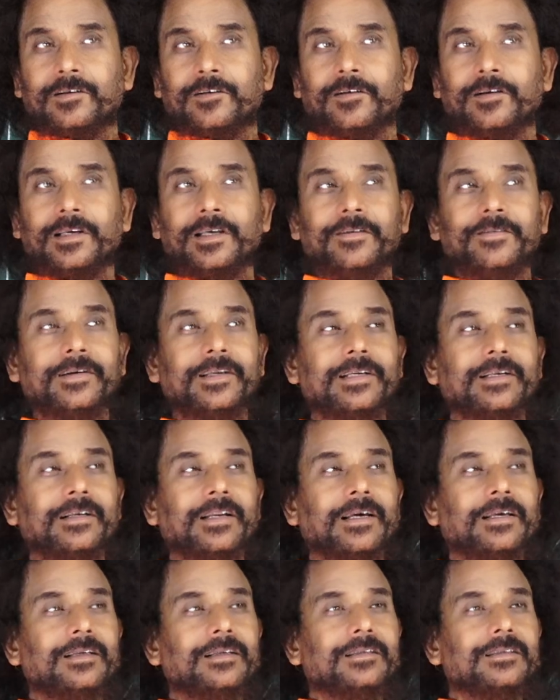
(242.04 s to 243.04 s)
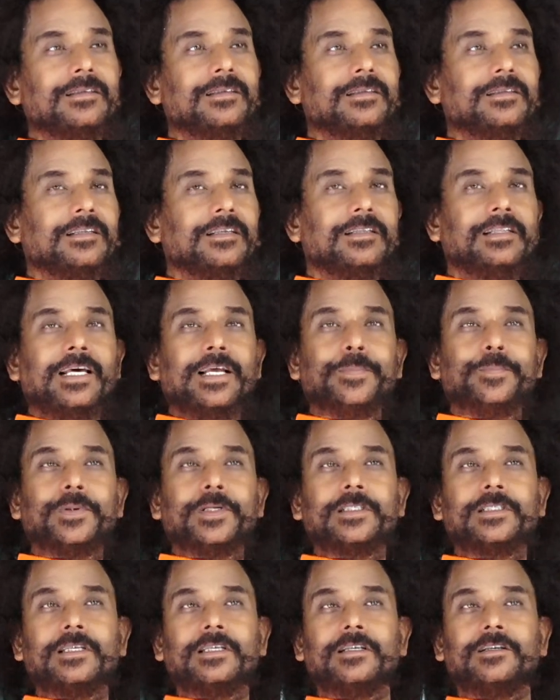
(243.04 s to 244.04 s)
Okay, very nice. That
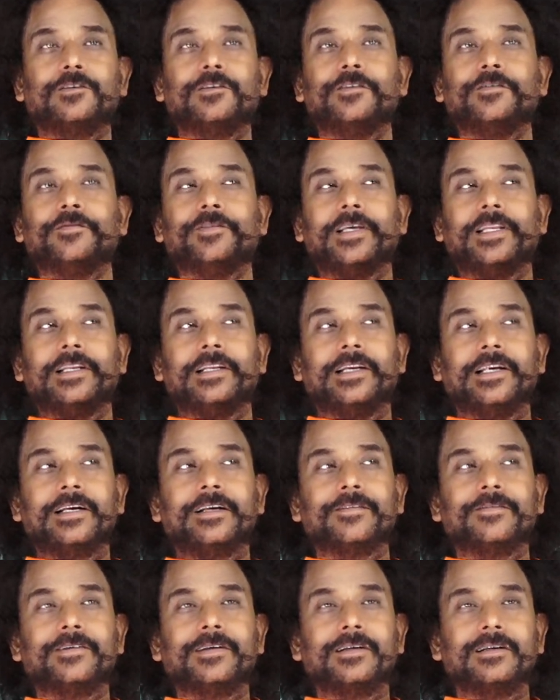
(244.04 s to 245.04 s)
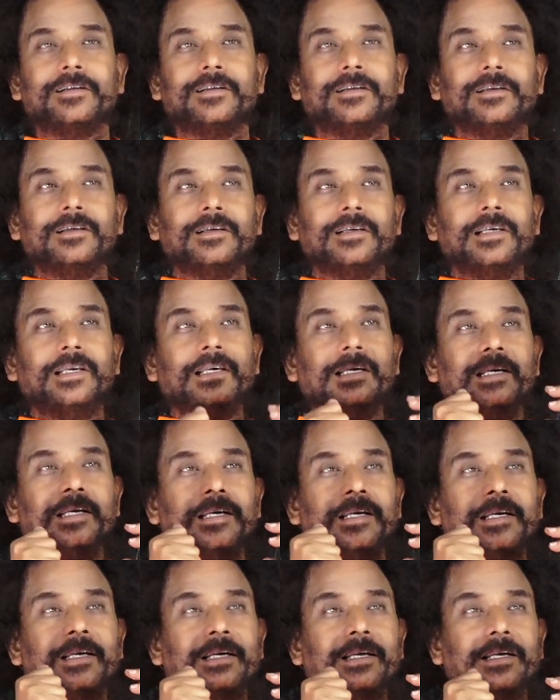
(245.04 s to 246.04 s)
person doing very great work.
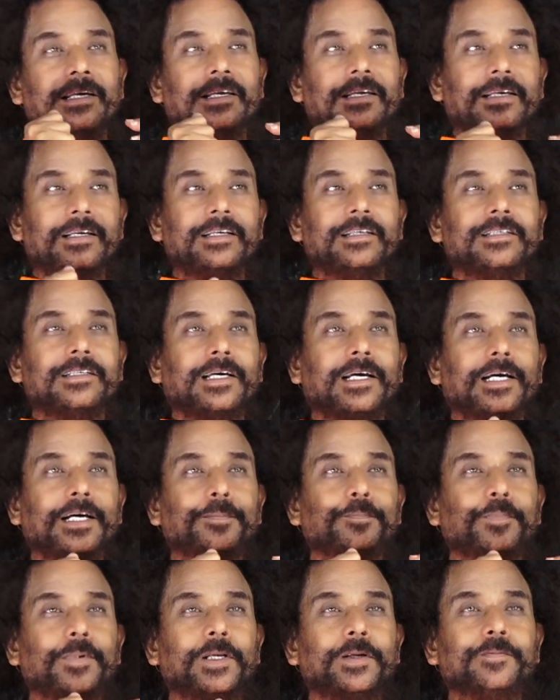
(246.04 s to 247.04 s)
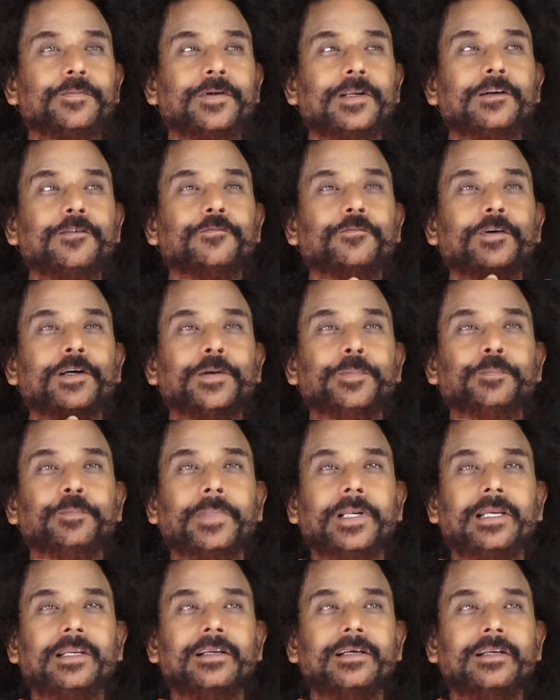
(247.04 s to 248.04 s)
He is uplifting 1
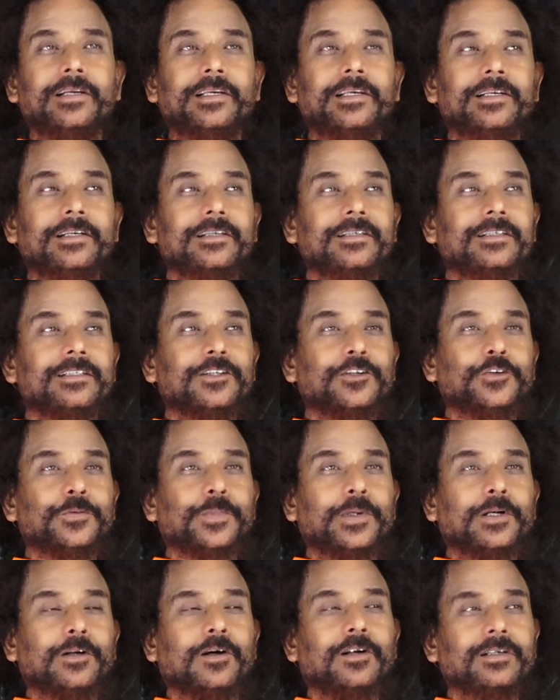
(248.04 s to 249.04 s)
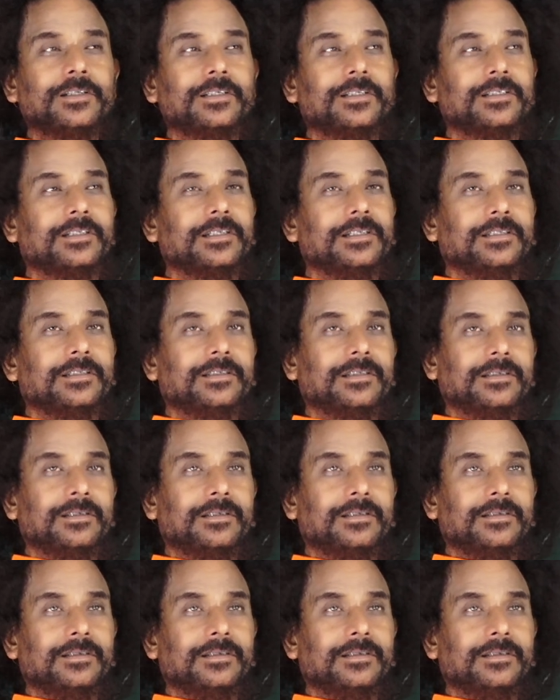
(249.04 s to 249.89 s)
million years human consciousness.